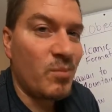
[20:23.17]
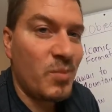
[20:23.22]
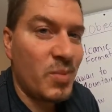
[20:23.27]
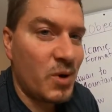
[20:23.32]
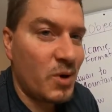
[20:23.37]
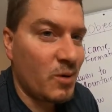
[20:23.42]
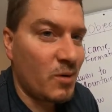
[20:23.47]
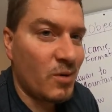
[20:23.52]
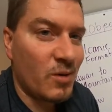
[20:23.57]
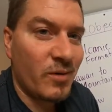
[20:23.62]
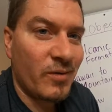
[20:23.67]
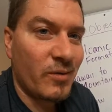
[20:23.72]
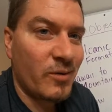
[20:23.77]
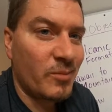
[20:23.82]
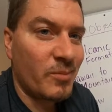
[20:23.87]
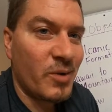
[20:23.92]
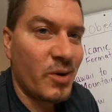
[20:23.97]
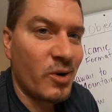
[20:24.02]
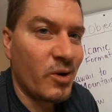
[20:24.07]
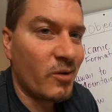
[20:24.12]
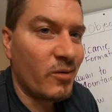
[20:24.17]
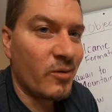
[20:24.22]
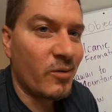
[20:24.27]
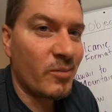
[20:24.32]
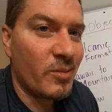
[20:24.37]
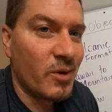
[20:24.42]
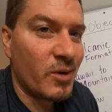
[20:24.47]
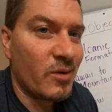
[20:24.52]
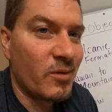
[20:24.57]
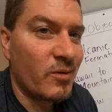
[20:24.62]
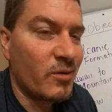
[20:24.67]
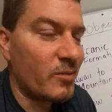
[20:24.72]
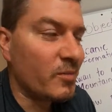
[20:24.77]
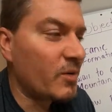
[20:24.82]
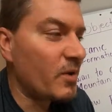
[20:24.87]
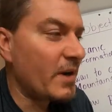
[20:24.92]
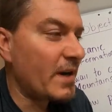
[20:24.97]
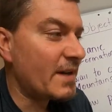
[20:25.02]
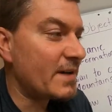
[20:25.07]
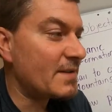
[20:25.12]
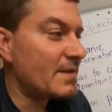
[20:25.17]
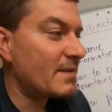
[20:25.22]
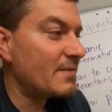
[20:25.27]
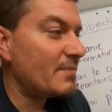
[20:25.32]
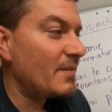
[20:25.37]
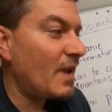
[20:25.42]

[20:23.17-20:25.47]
beautiful, beautiful, beautiful place.